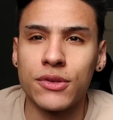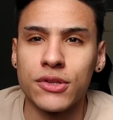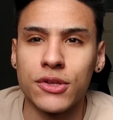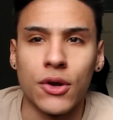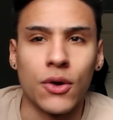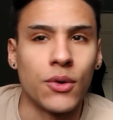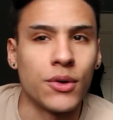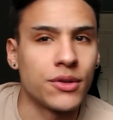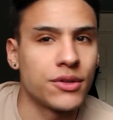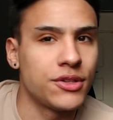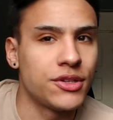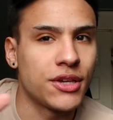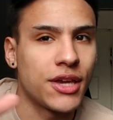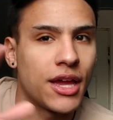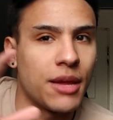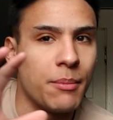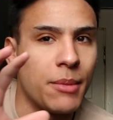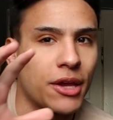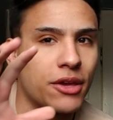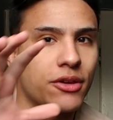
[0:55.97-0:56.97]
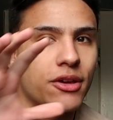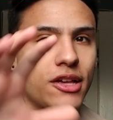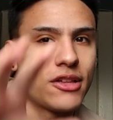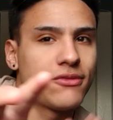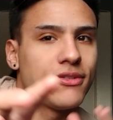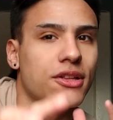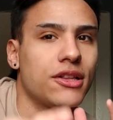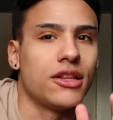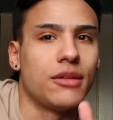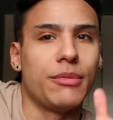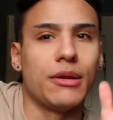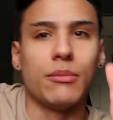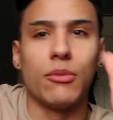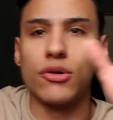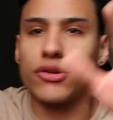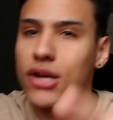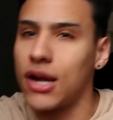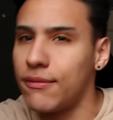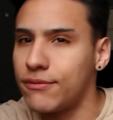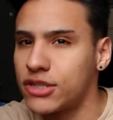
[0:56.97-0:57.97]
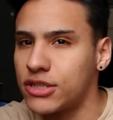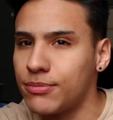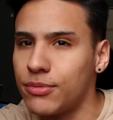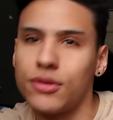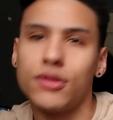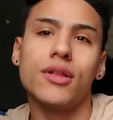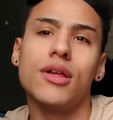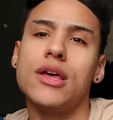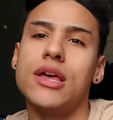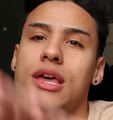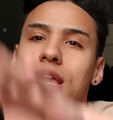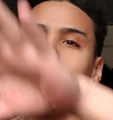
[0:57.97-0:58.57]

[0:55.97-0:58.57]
so to make you guys feel a little bit more comfortable